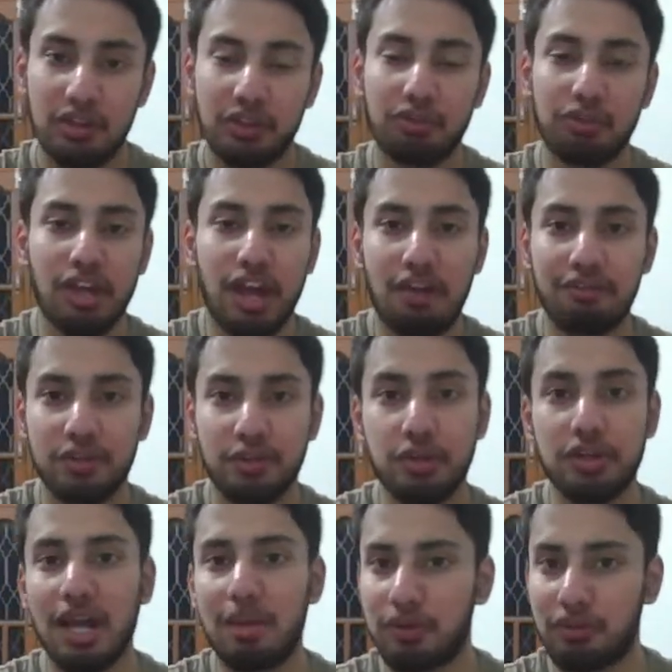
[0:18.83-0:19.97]
So we have two
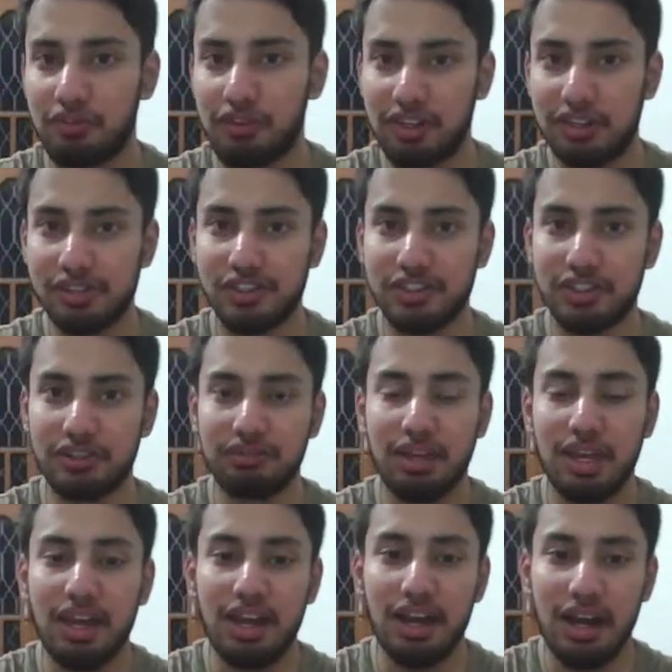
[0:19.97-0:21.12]
types of recursion.
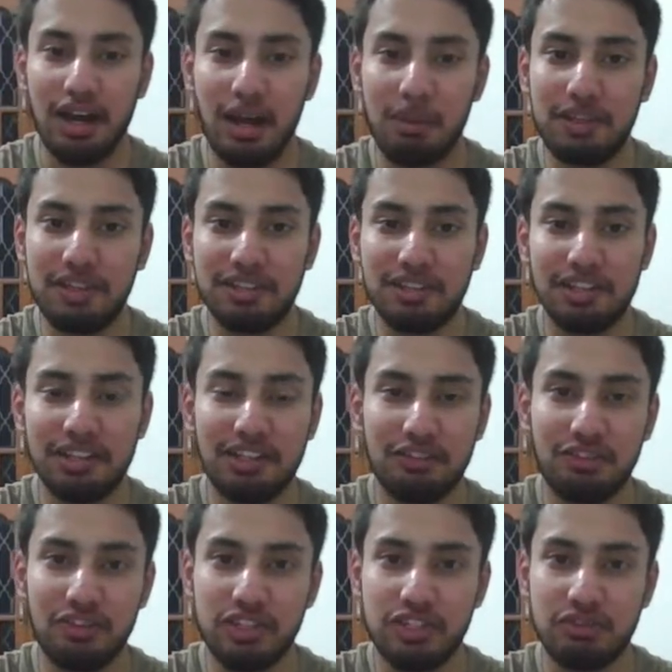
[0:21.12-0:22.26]
Basically, the
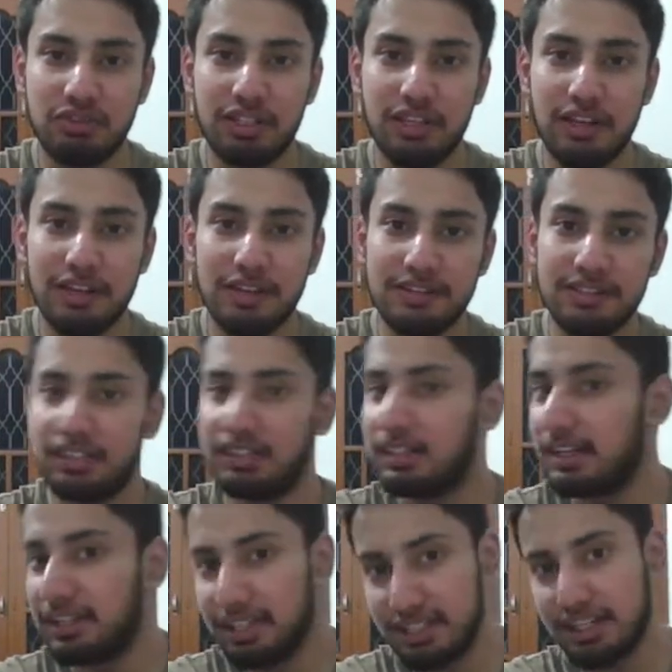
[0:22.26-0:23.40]
first one is
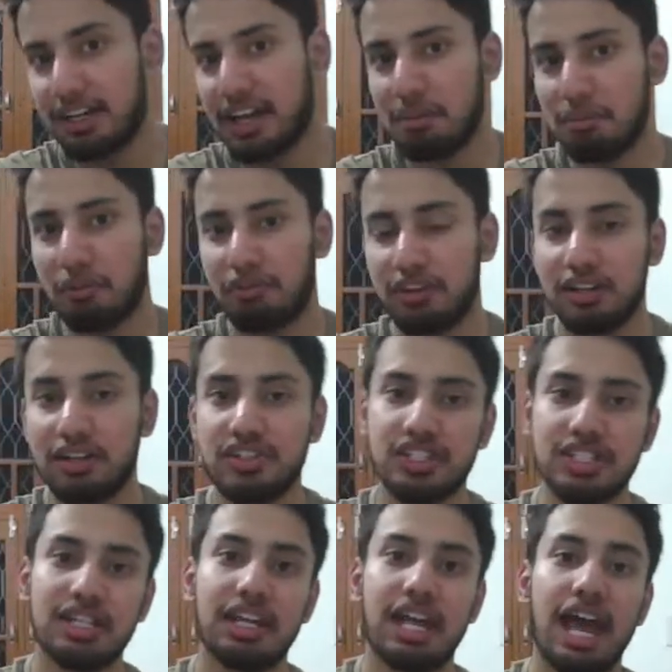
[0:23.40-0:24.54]
a linear type of
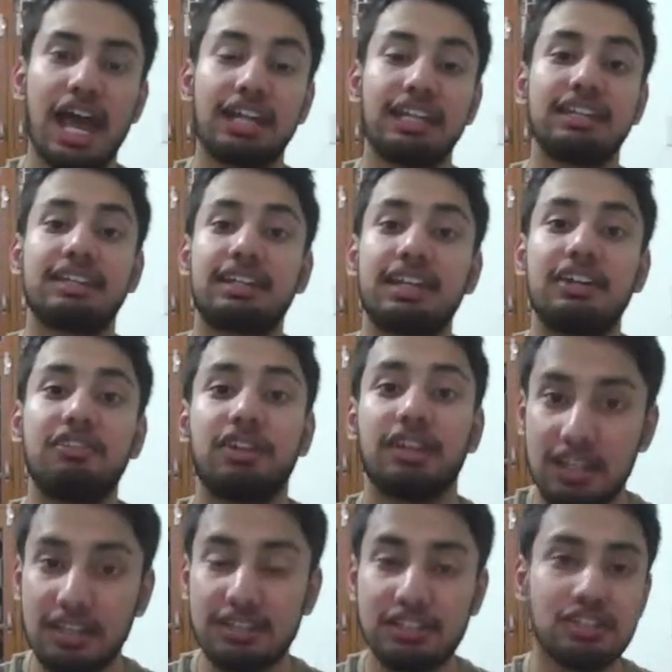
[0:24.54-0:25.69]
recursion and the second
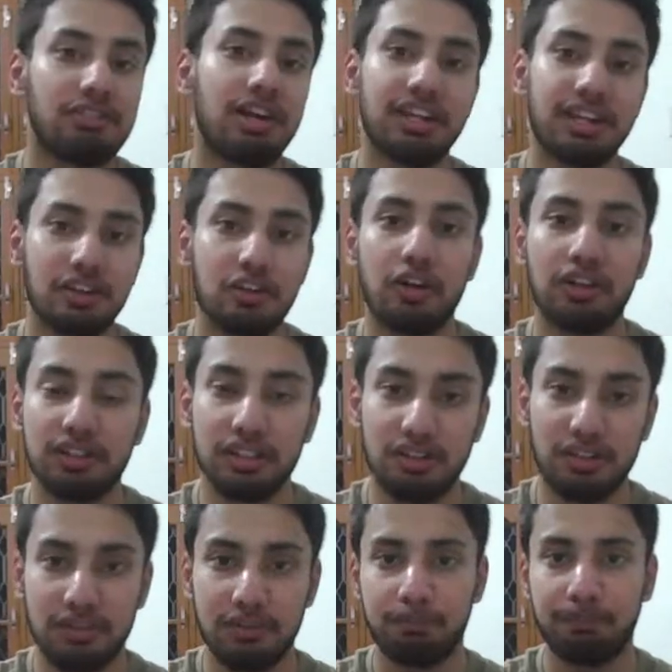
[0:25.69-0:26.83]
one is divide and conquer,
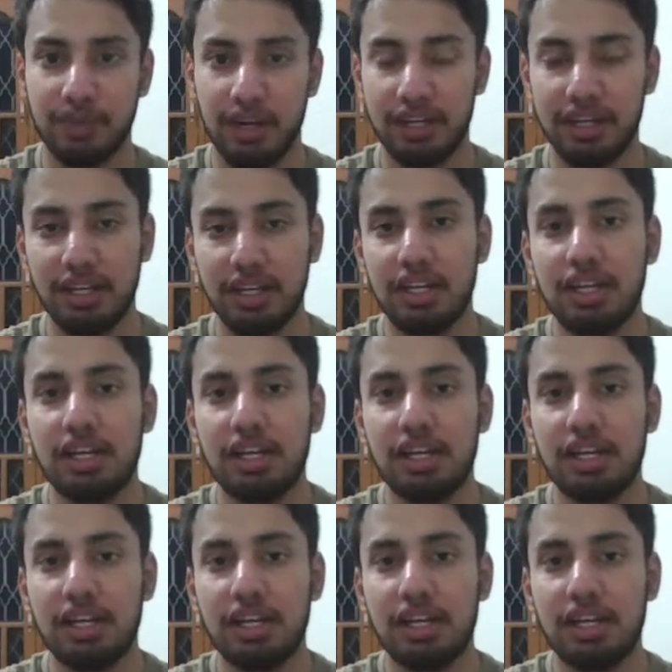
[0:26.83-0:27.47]
right?